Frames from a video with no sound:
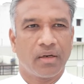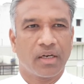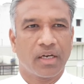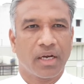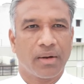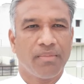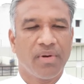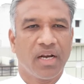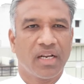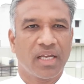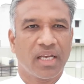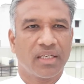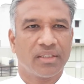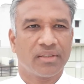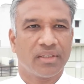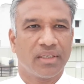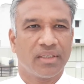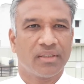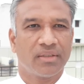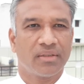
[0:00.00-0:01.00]
criminal
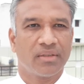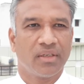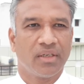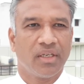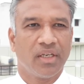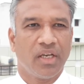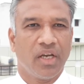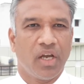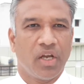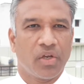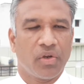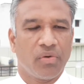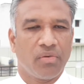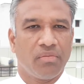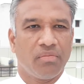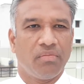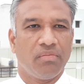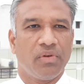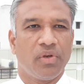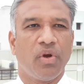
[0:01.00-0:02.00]
case is
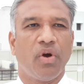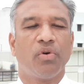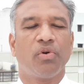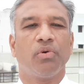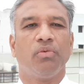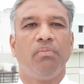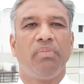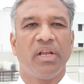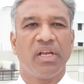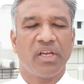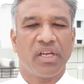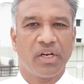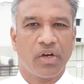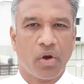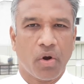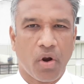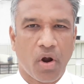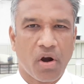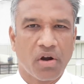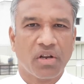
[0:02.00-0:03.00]
you have to bring
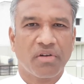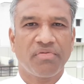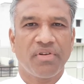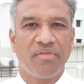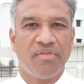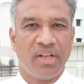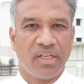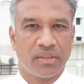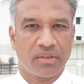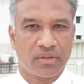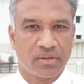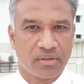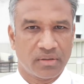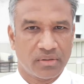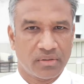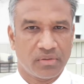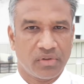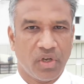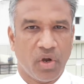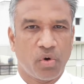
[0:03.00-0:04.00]
in lot of evidence.
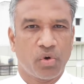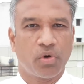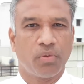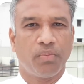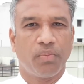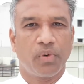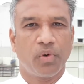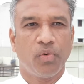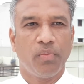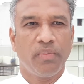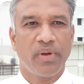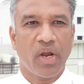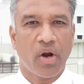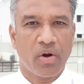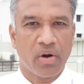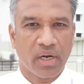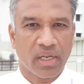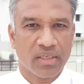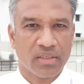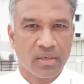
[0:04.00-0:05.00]
You have to prove
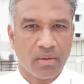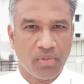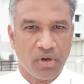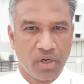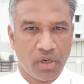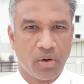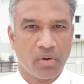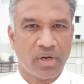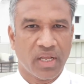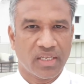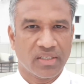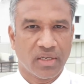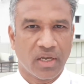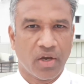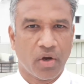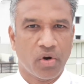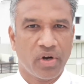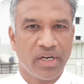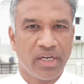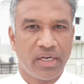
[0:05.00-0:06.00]
beyond reasonable doubt, as
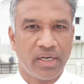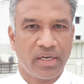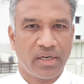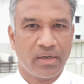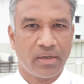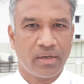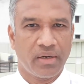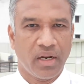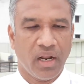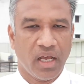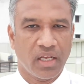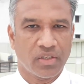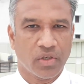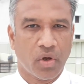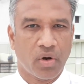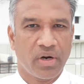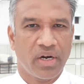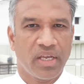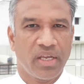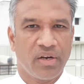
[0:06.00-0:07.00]
I
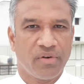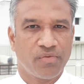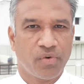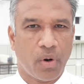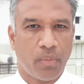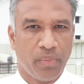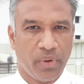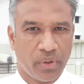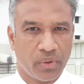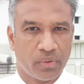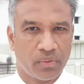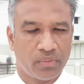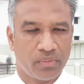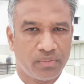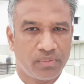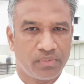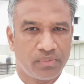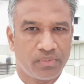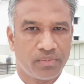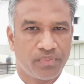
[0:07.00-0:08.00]
already informed you.
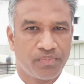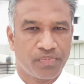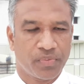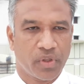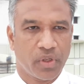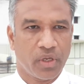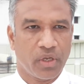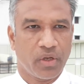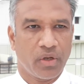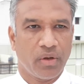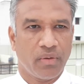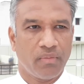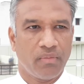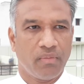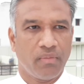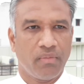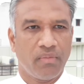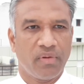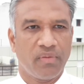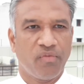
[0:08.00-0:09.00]

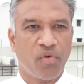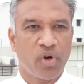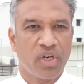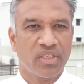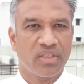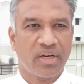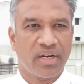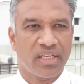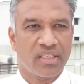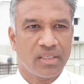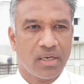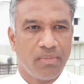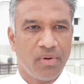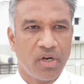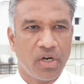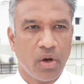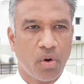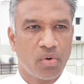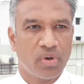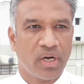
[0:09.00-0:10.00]
But what is a
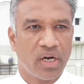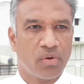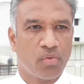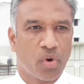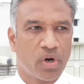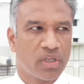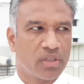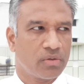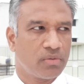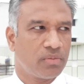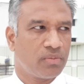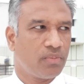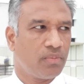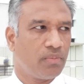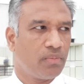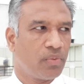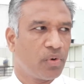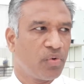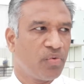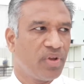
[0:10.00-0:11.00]
reasonable doubt and what is
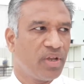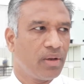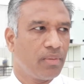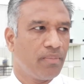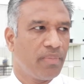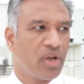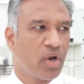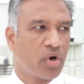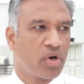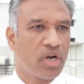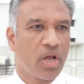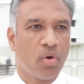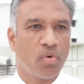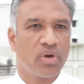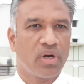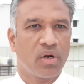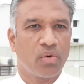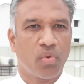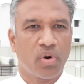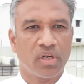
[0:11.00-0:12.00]
proving beyond
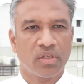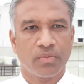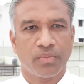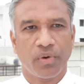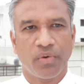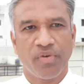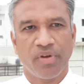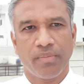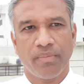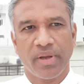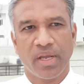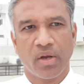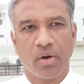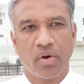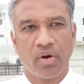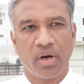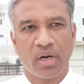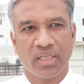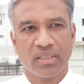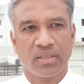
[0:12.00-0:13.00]
doubt and what is proving
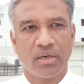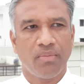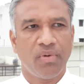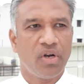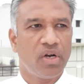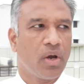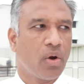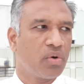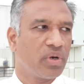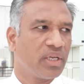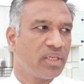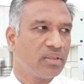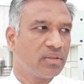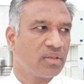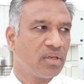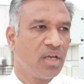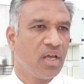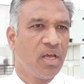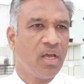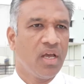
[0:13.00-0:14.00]
beyond reasonable doubt is,